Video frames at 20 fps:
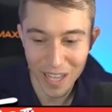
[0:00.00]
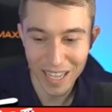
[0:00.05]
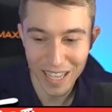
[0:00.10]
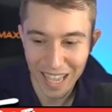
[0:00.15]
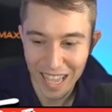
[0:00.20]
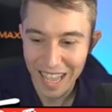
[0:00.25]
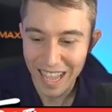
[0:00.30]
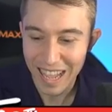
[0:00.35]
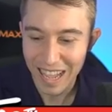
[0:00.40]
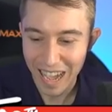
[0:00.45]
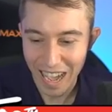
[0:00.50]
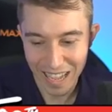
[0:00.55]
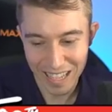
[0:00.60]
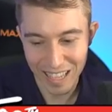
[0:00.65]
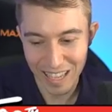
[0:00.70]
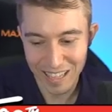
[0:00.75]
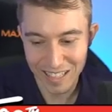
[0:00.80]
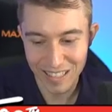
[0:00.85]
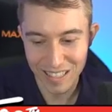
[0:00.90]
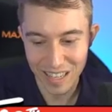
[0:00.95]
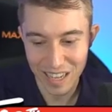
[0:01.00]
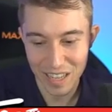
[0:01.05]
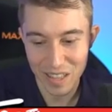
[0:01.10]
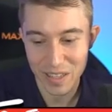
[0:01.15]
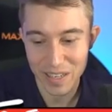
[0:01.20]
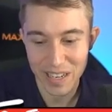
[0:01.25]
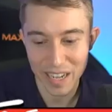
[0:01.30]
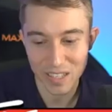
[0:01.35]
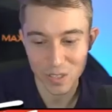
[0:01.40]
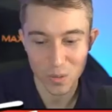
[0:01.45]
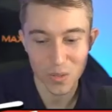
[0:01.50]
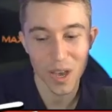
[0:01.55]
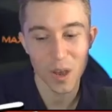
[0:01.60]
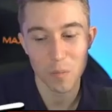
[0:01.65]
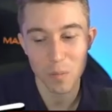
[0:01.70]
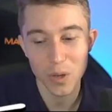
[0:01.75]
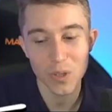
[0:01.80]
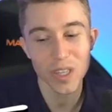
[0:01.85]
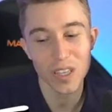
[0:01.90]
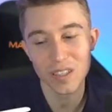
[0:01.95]
Like I guess uh, the decks
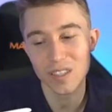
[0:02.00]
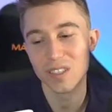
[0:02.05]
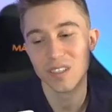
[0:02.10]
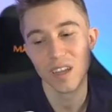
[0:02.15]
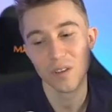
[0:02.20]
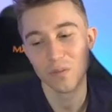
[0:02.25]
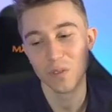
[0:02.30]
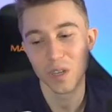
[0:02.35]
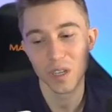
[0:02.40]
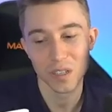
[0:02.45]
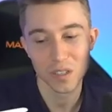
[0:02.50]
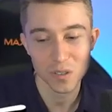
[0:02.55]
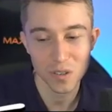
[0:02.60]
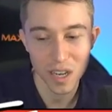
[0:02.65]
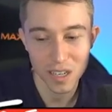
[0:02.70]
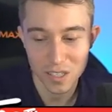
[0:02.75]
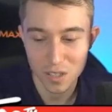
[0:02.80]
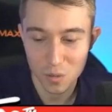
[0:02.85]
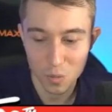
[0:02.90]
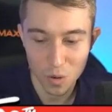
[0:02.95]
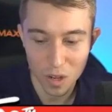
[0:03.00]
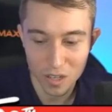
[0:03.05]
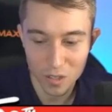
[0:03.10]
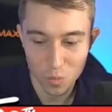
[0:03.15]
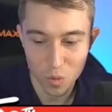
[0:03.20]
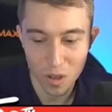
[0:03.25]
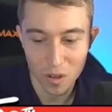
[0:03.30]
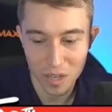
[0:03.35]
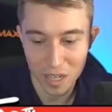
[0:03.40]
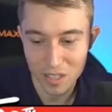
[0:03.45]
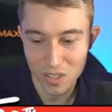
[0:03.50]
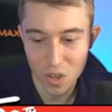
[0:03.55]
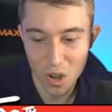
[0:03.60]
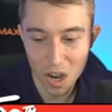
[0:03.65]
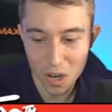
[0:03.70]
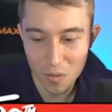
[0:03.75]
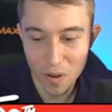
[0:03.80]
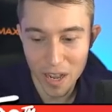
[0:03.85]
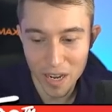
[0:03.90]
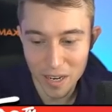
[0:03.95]
without buildings definitely do not do as well against
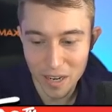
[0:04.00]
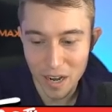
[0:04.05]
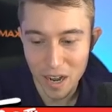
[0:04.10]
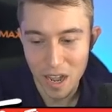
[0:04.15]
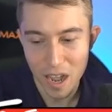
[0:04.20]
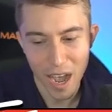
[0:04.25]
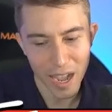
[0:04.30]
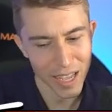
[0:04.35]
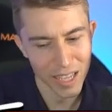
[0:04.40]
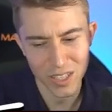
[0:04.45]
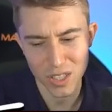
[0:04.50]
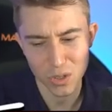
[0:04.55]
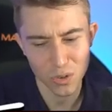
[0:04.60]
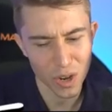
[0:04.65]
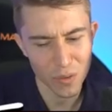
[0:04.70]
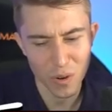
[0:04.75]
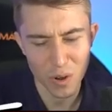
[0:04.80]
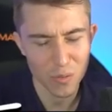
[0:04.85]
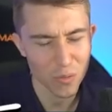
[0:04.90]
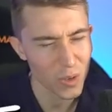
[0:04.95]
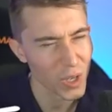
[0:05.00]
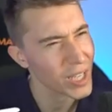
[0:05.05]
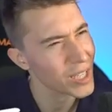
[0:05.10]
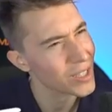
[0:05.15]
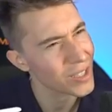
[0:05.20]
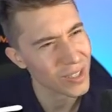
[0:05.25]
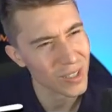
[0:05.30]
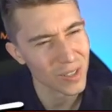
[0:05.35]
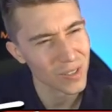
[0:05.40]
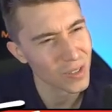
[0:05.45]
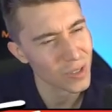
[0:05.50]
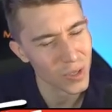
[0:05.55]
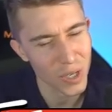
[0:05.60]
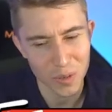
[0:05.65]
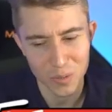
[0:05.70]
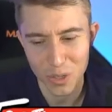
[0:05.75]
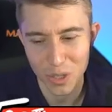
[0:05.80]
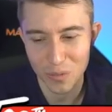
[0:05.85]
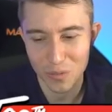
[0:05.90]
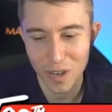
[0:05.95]
Hog Rider. I guess the Graveyard Freeze you
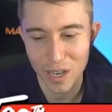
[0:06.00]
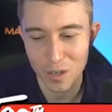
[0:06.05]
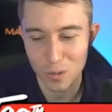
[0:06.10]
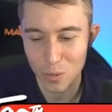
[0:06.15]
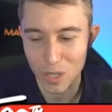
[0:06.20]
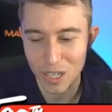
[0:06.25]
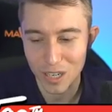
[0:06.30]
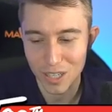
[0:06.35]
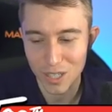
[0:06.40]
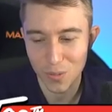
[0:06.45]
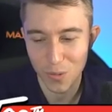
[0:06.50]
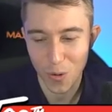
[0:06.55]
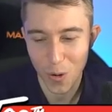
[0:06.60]
didn't really find a weakness